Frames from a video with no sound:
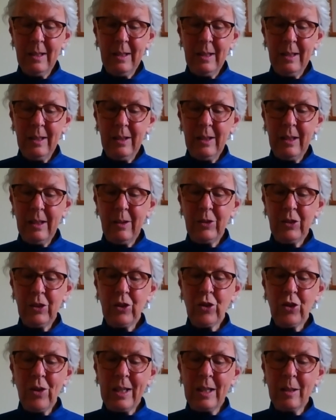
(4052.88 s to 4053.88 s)
There is a
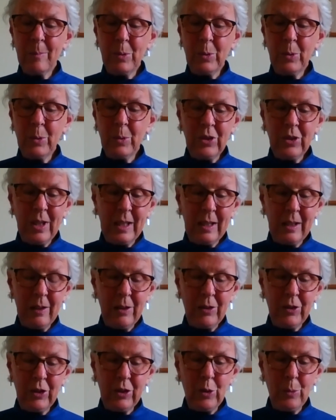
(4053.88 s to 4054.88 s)
trackable
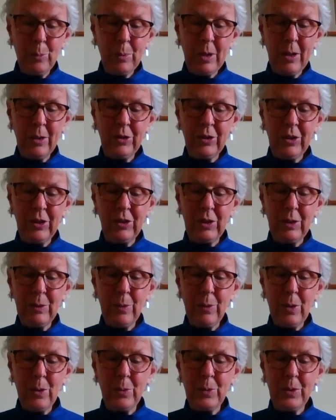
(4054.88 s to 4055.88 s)
psychological process
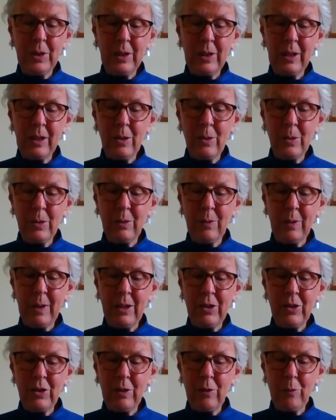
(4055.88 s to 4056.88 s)
involved in the
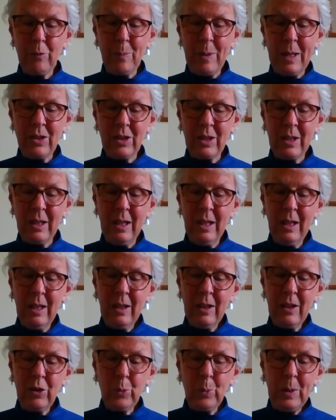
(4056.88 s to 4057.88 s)
cultivation of metta
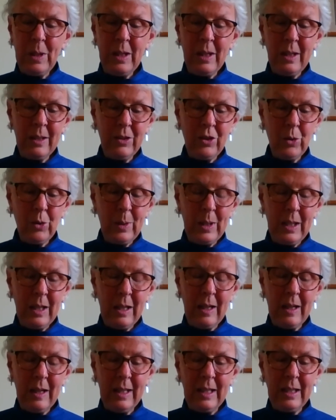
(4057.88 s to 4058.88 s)
as we learn to
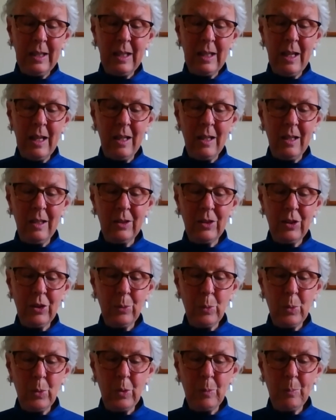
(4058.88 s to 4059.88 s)
incline the heart
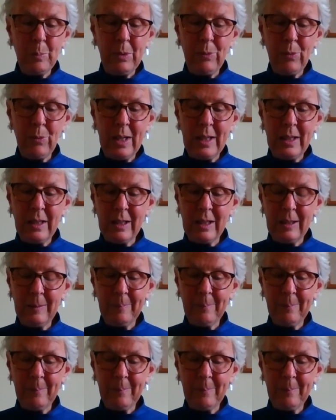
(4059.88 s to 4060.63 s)
toward befriending.